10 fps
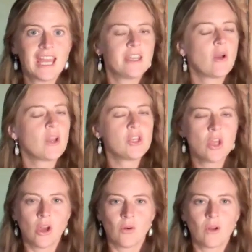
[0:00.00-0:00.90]
Now, I
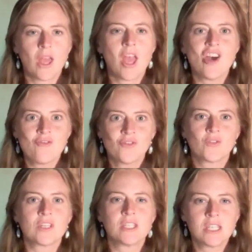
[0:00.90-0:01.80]
know
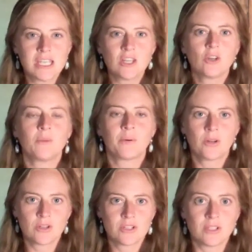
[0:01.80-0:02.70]
every single
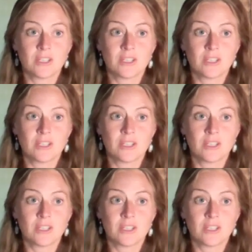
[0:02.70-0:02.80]
person,